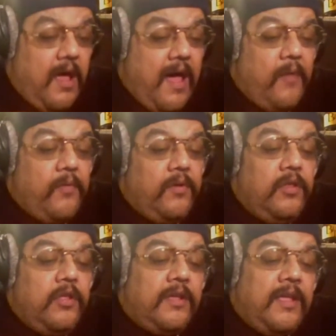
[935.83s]
I will
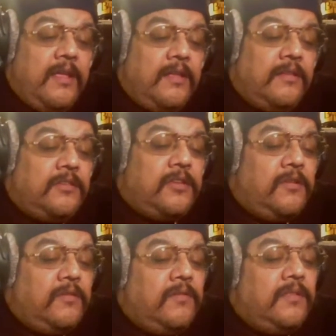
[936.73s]
look
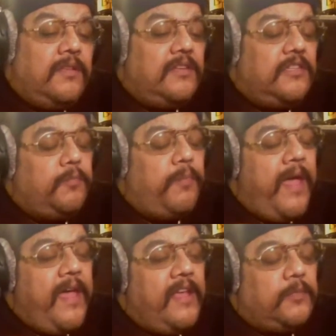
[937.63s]
into the
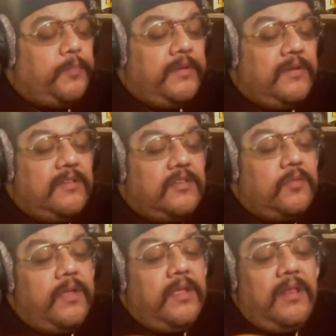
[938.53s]
space
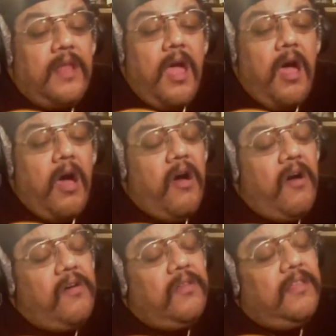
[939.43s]
between
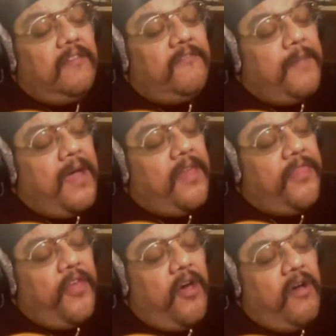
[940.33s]
all of my
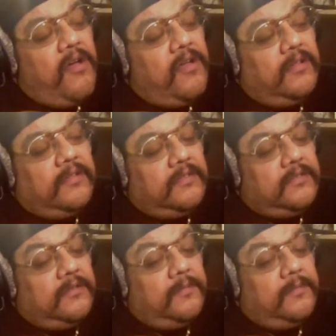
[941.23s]
thoughts.